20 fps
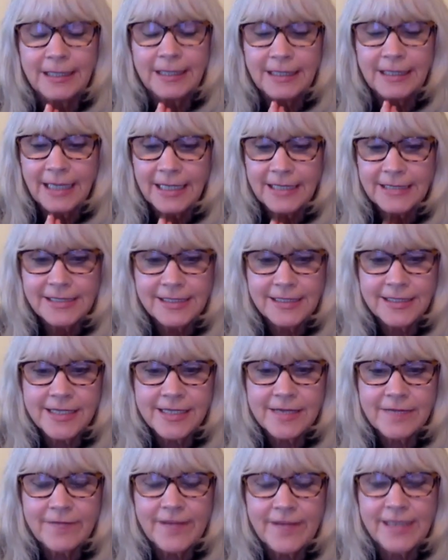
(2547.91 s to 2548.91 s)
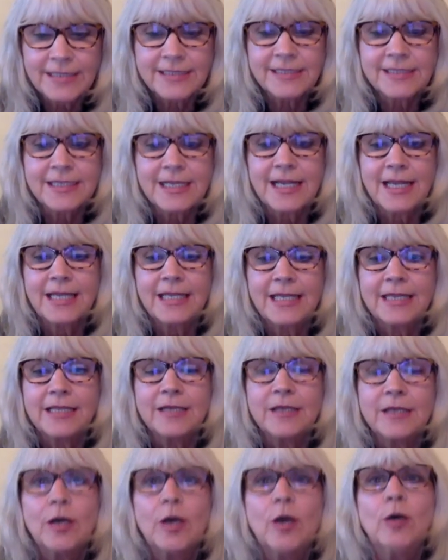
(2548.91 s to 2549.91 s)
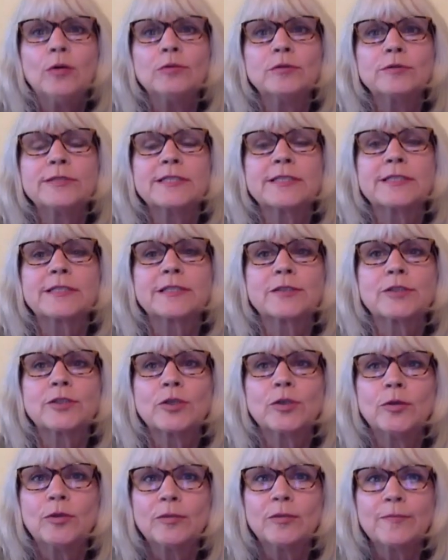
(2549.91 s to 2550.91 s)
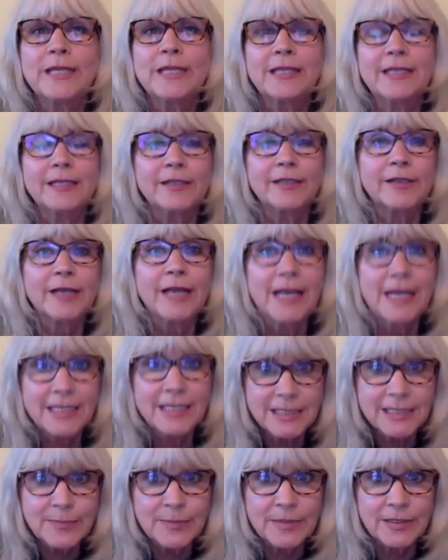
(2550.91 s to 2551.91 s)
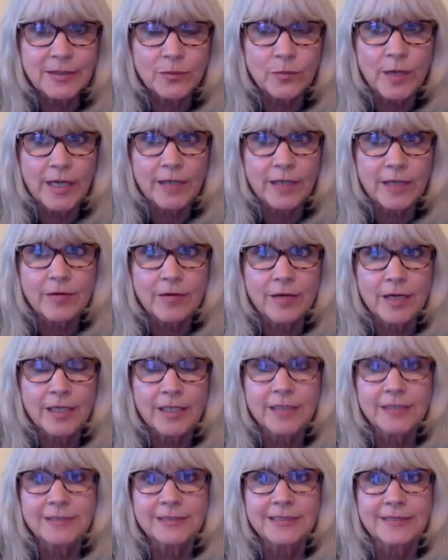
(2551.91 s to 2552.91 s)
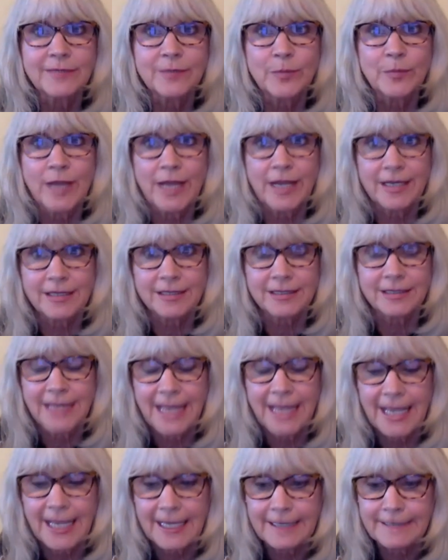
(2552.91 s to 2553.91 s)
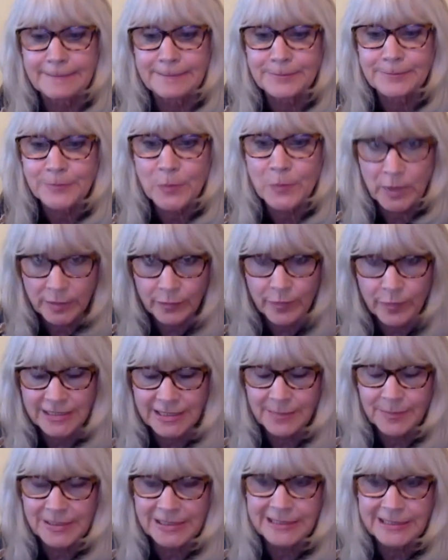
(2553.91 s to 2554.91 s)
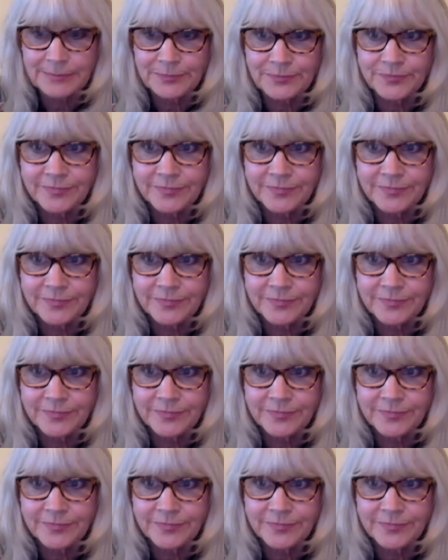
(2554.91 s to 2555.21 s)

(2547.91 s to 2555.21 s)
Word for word: uh, I did an event and the host told me that her husband read Chronicles of a Radical Hag with recipes.